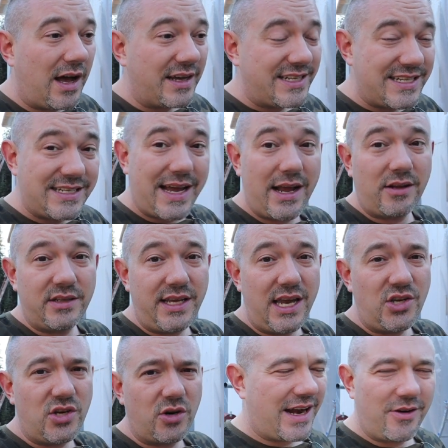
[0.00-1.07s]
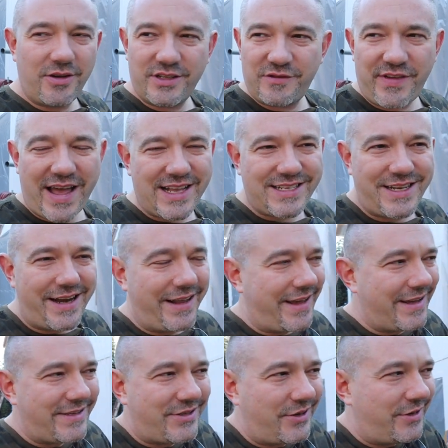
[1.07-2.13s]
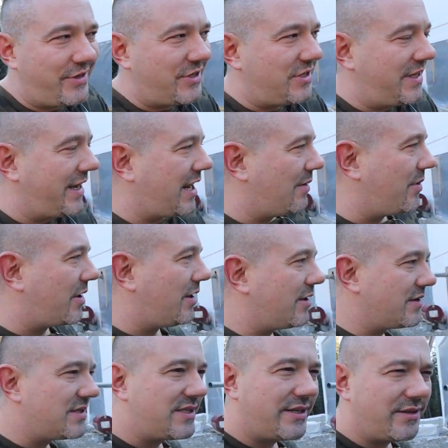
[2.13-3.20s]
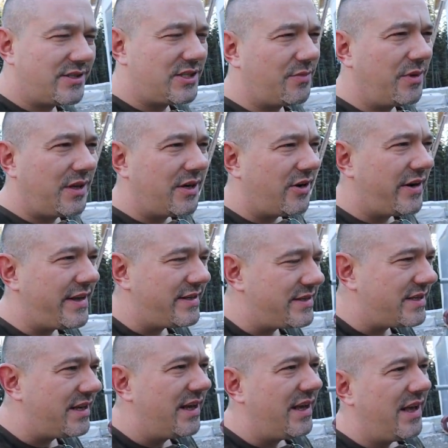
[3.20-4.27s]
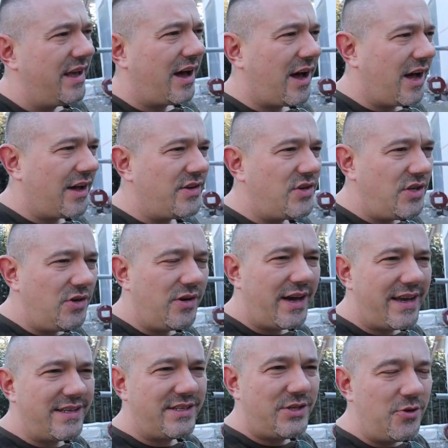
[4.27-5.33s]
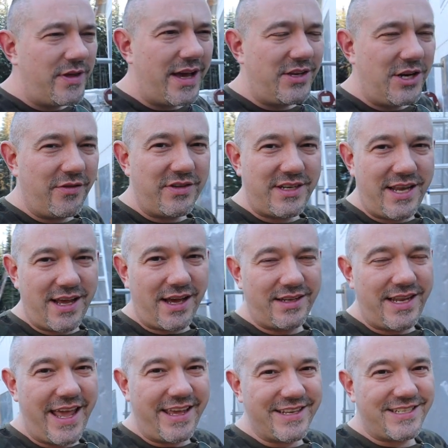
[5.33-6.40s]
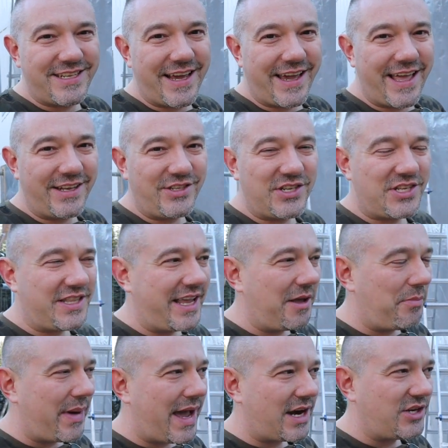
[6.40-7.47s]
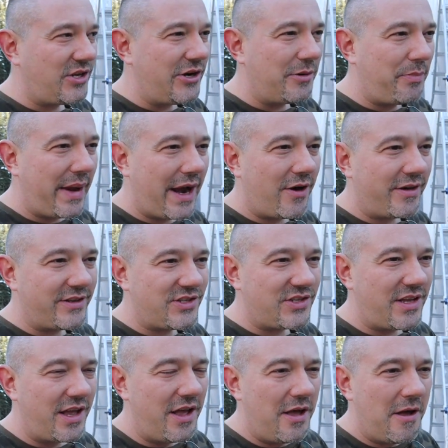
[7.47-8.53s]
style teaching. I don't know, it's fascinating. I started just thinking about a lot of the similarities. Do you guys do that? Do you ever take a second and just think back to your parents